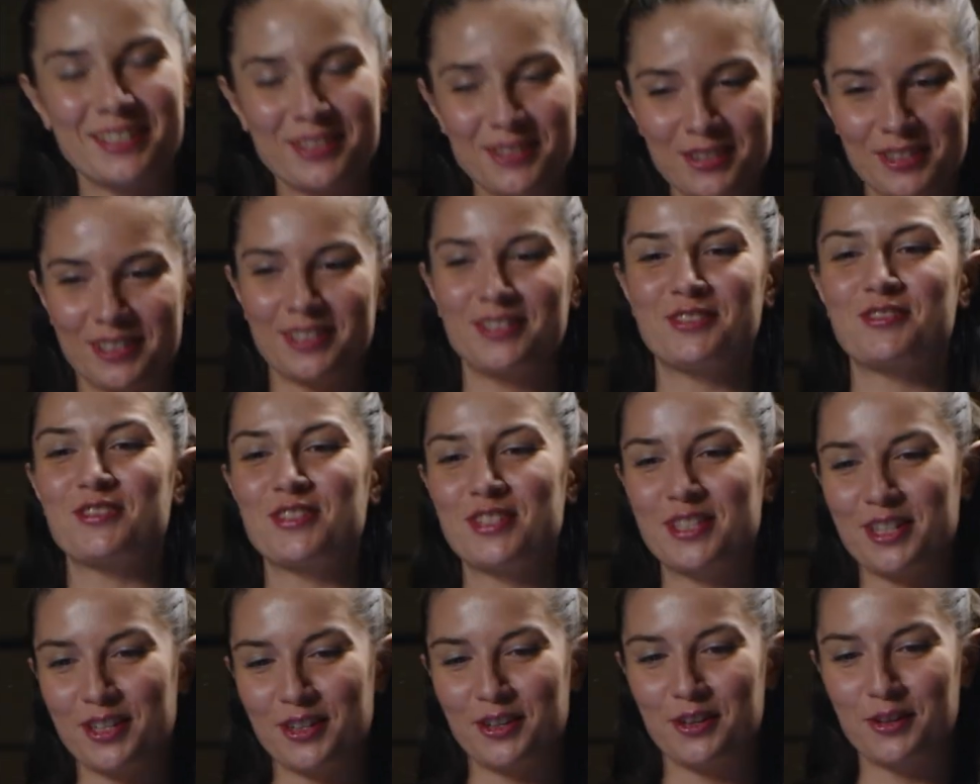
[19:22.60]
actually
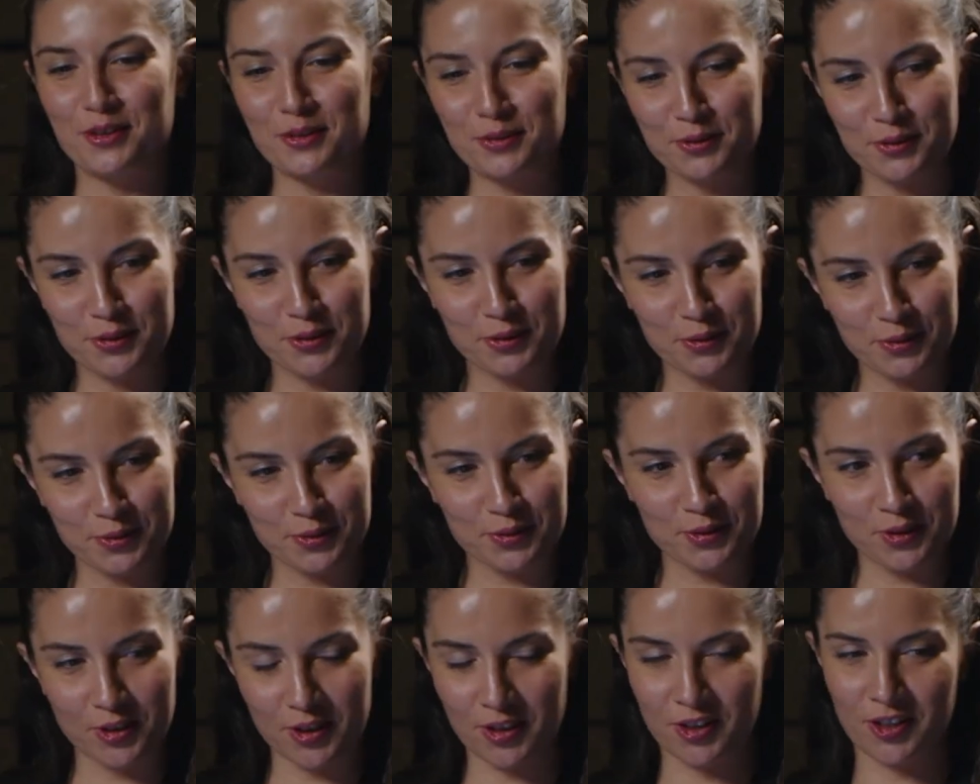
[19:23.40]
interesting, you know,
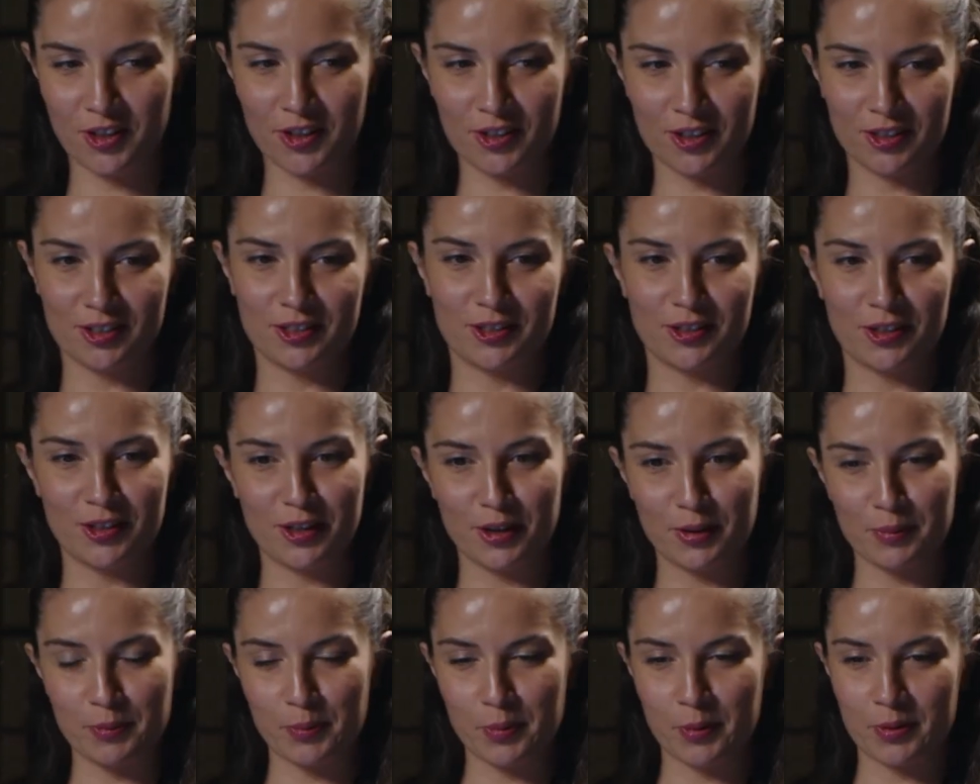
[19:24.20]
to hear the
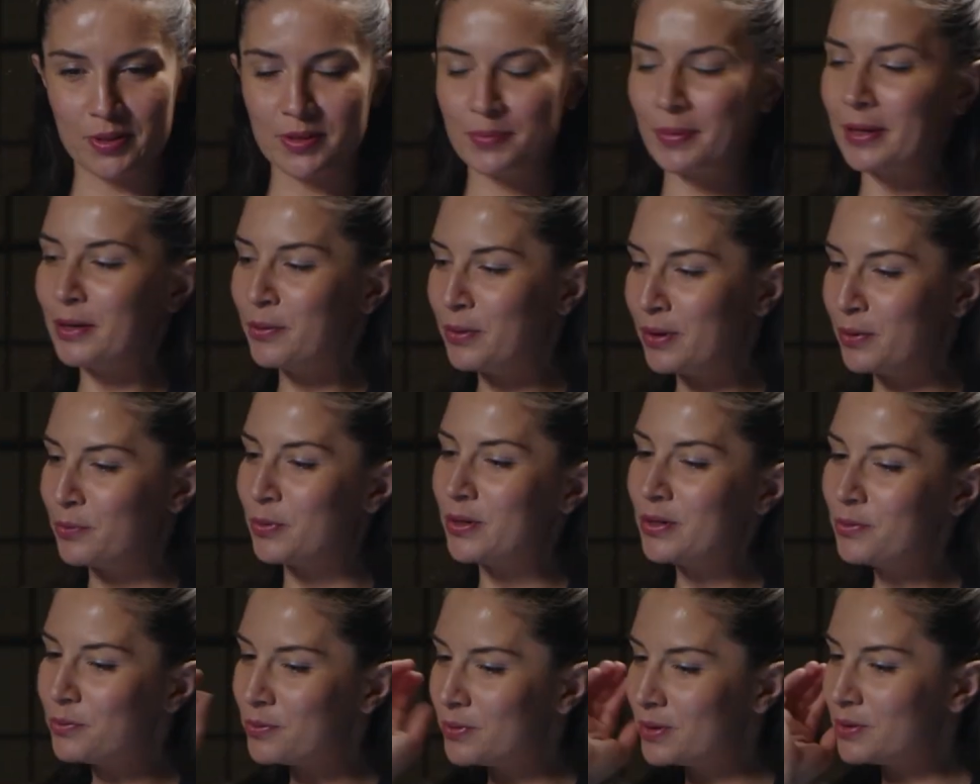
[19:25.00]
turning point. By the way,
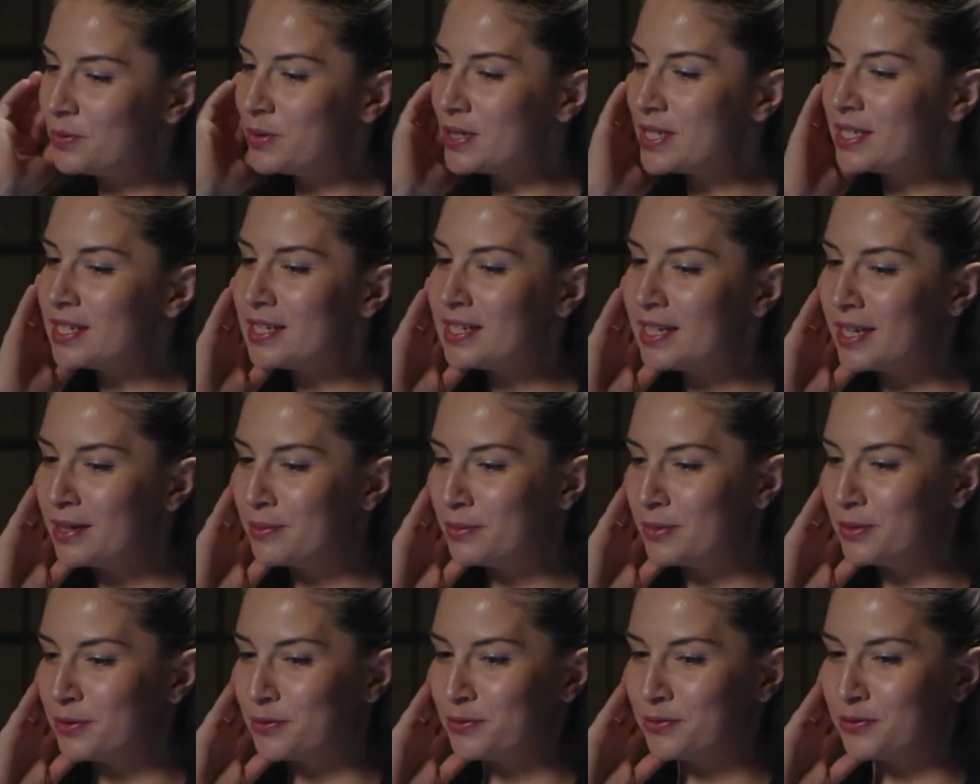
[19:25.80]
what was the
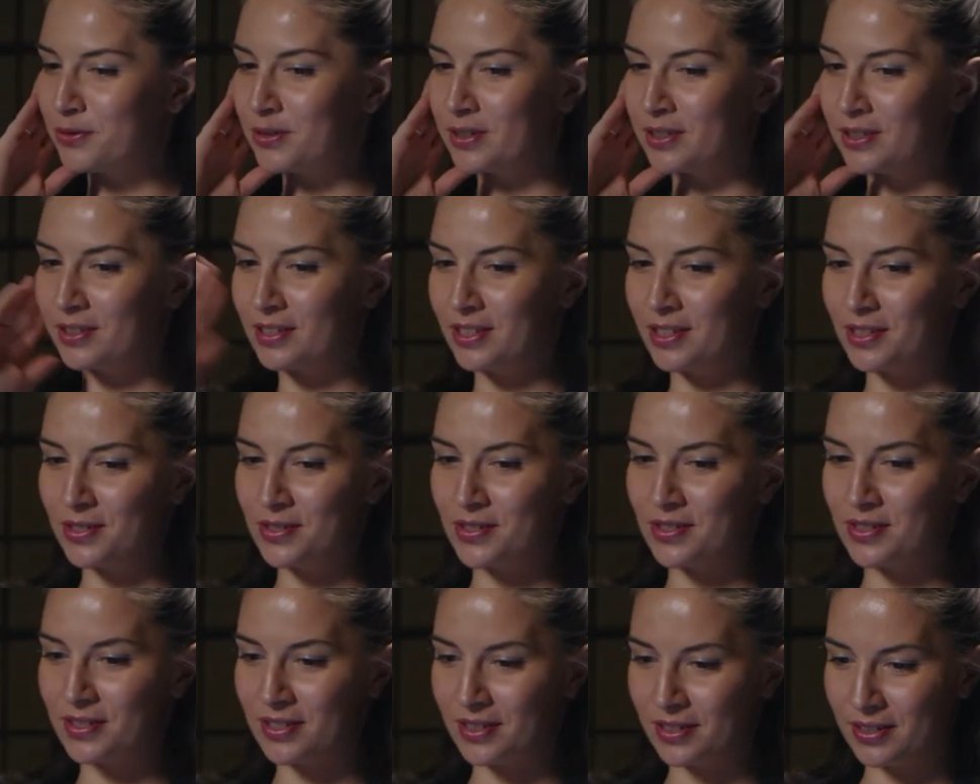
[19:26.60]
name of
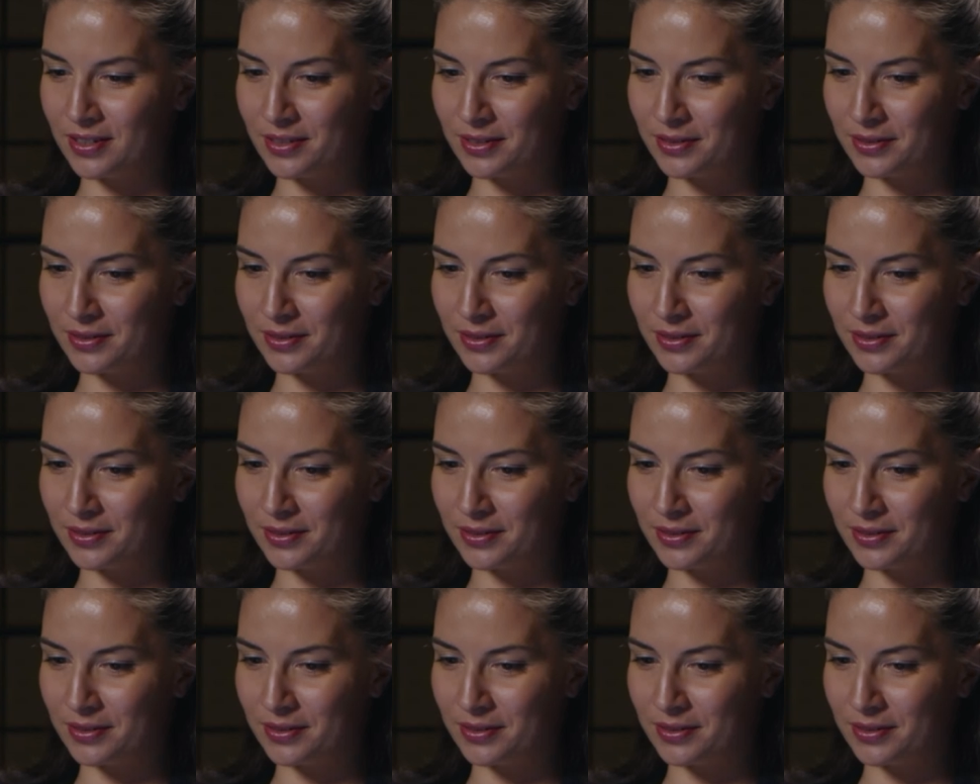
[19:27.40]
this